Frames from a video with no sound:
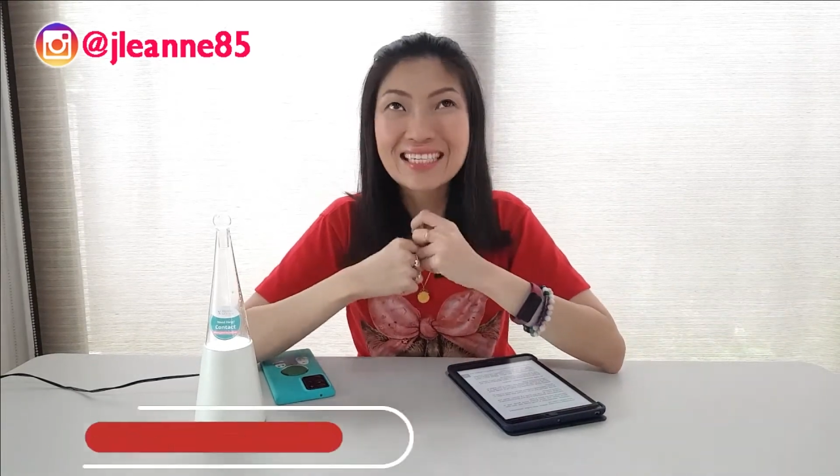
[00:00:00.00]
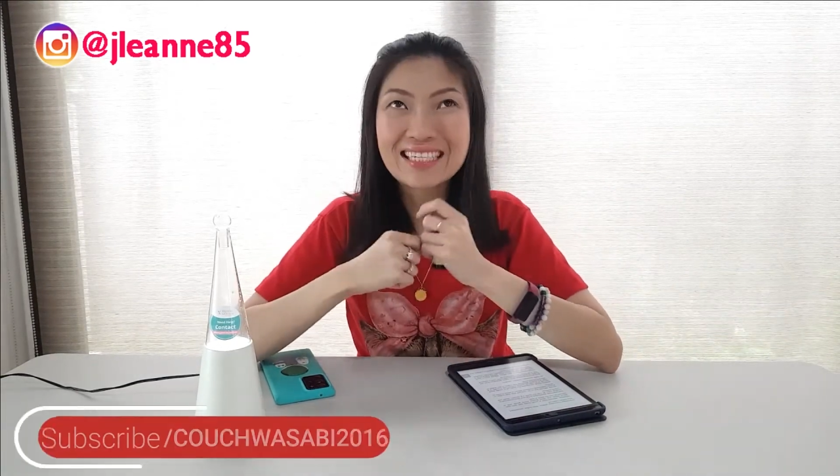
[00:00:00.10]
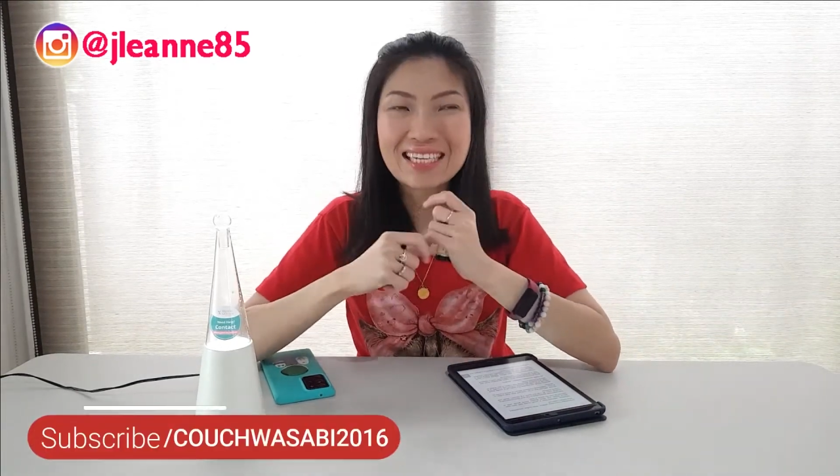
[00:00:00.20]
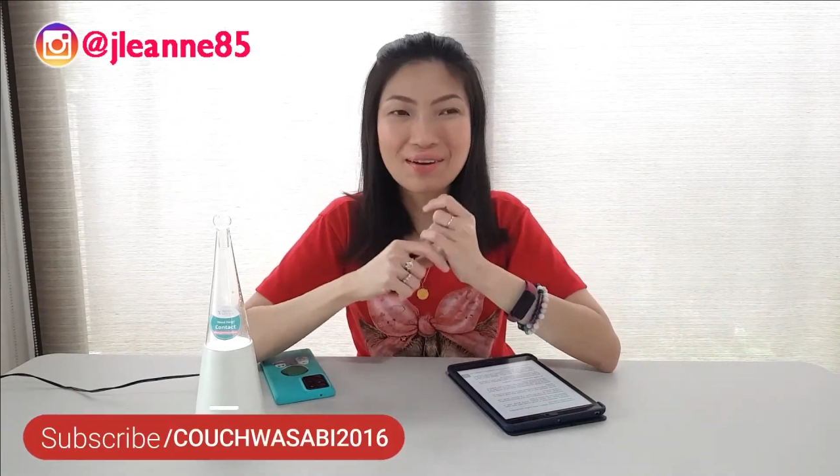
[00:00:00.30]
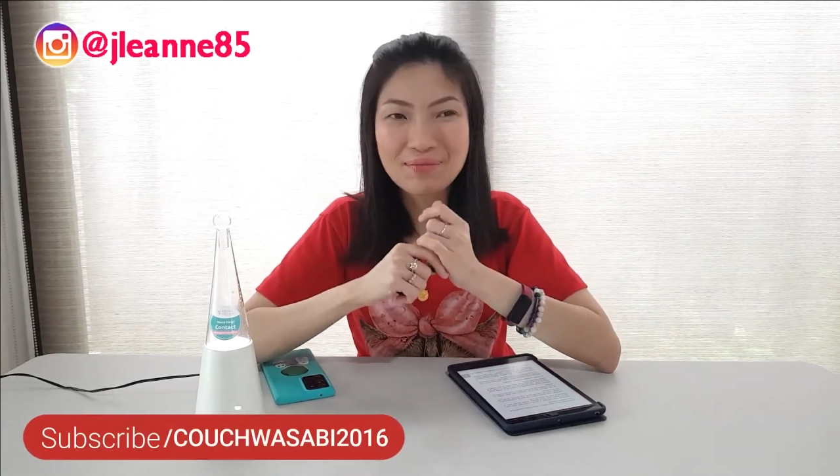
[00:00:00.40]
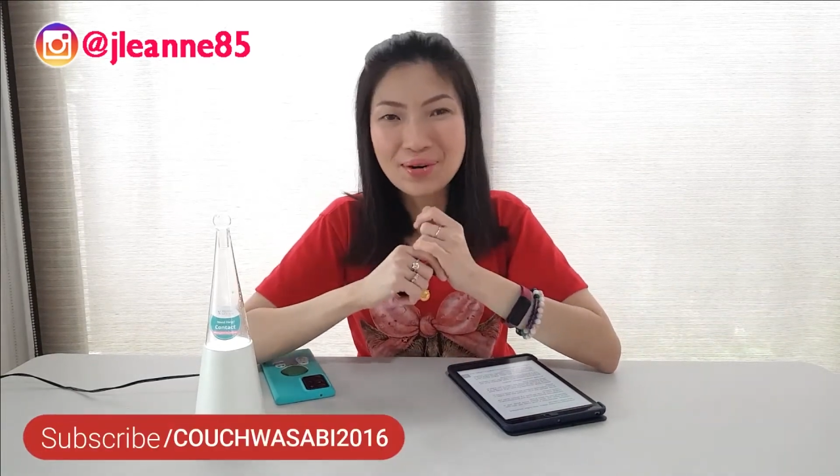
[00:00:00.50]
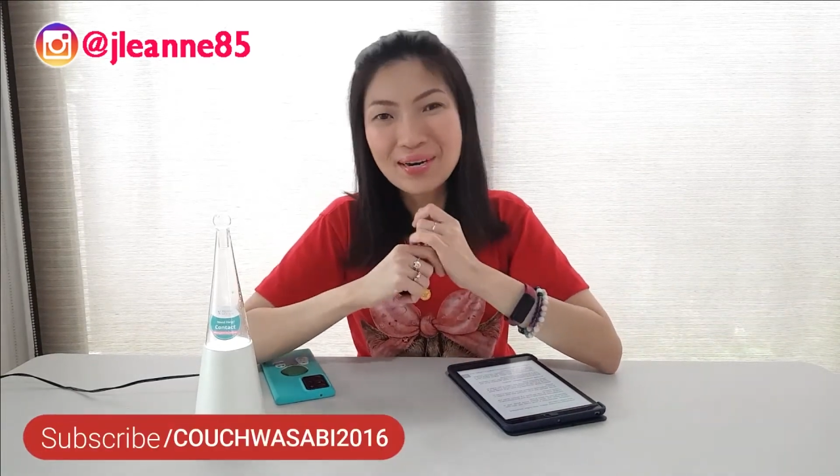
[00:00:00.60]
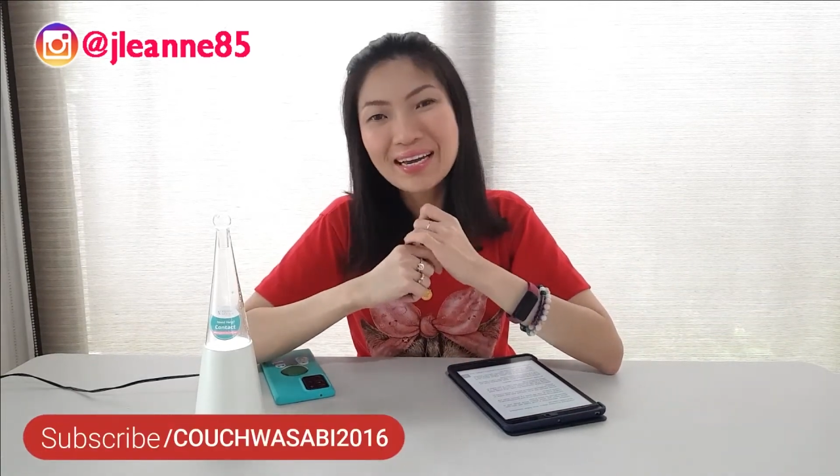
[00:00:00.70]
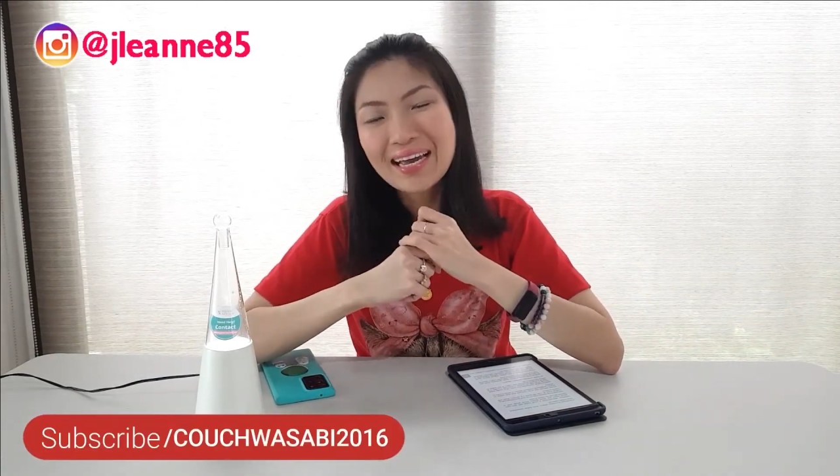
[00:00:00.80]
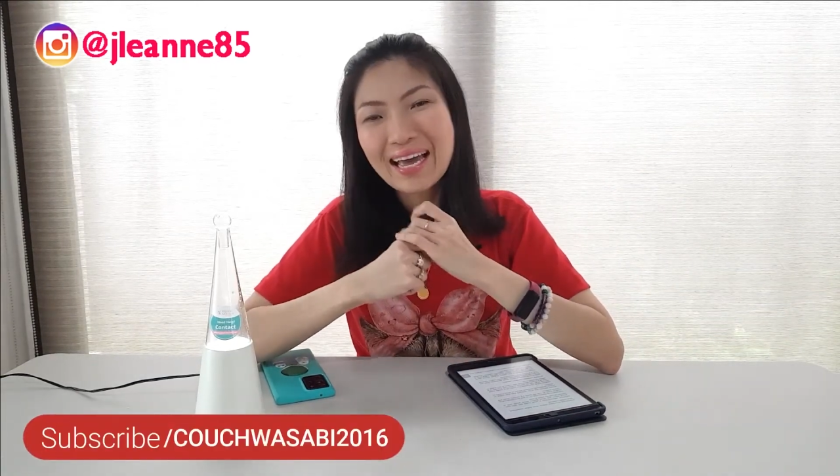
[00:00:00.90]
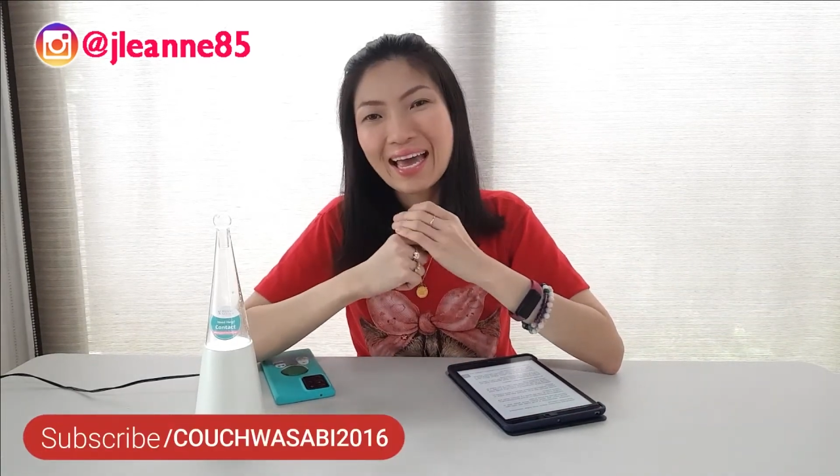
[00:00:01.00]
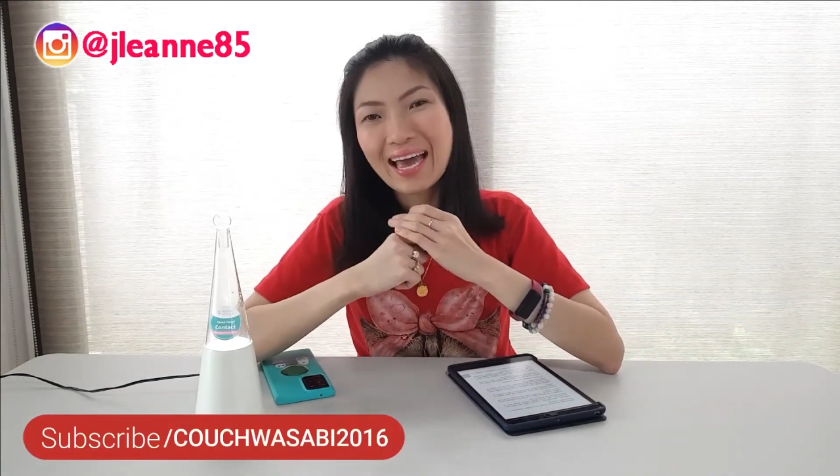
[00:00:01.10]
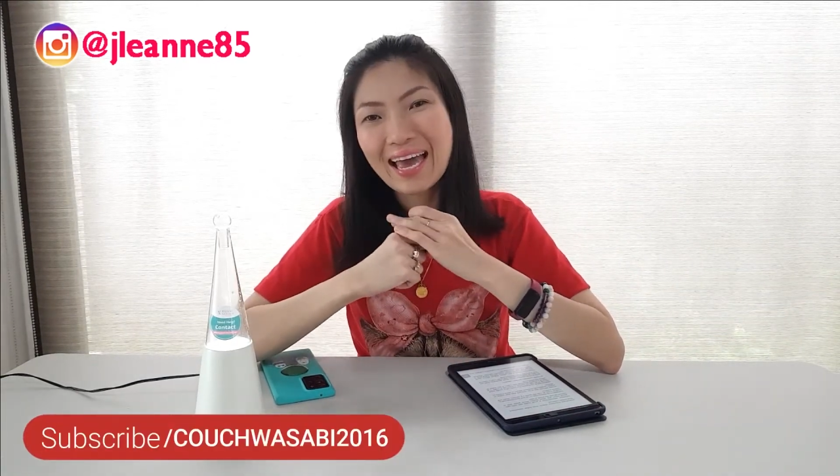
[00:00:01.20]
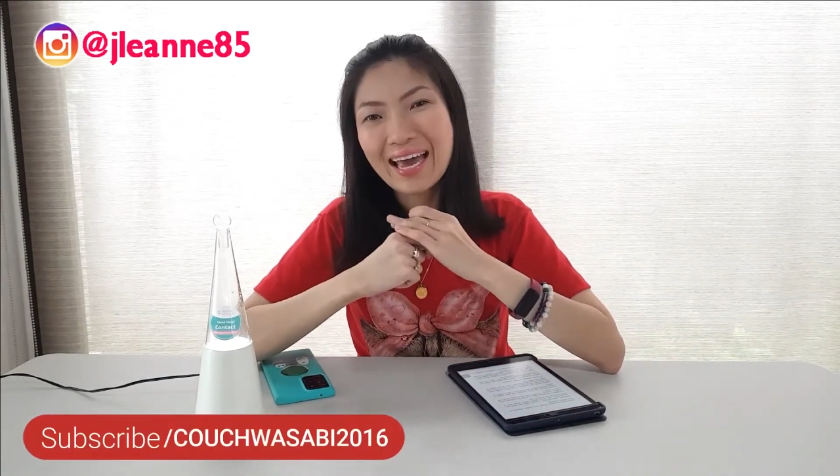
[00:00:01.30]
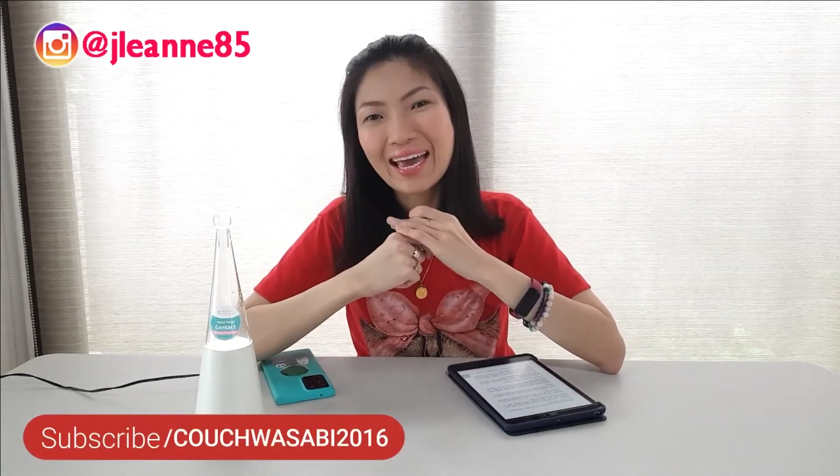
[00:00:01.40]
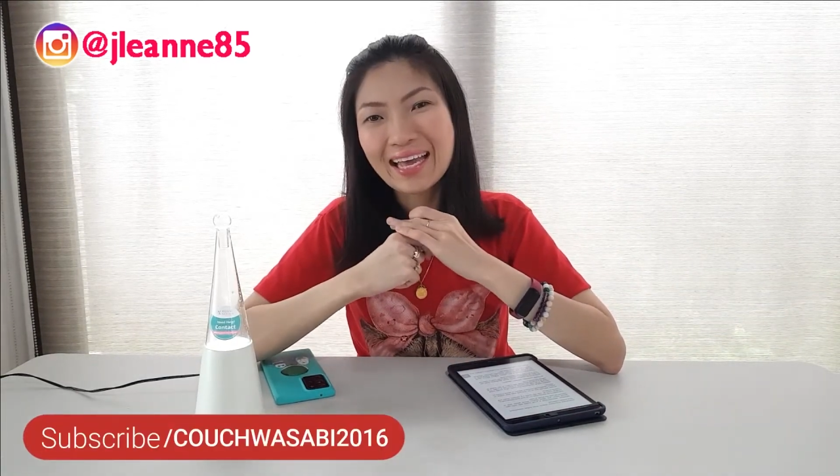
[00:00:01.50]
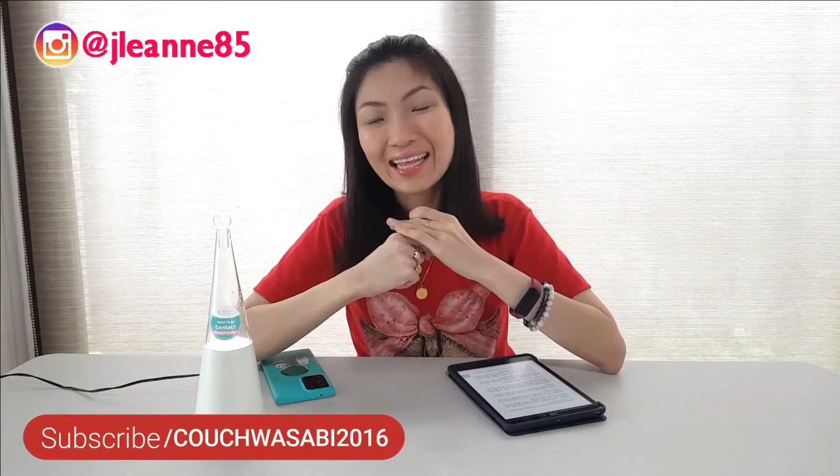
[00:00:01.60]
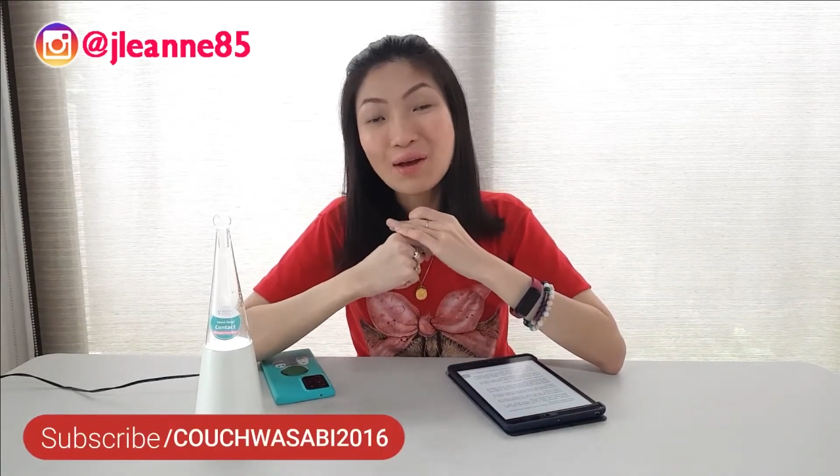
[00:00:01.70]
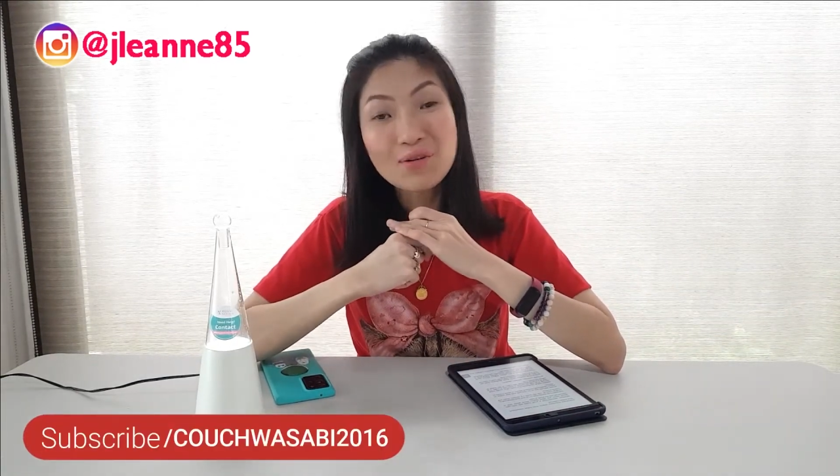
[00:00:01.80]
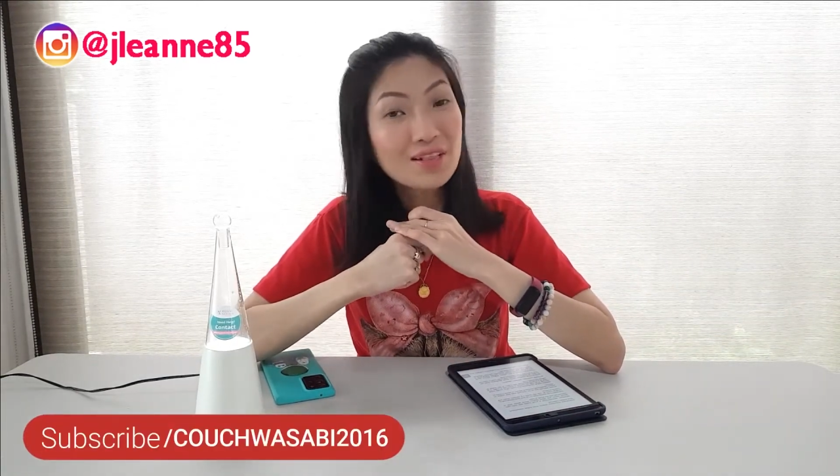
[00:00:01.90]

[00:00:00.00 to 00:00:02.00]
December. And I would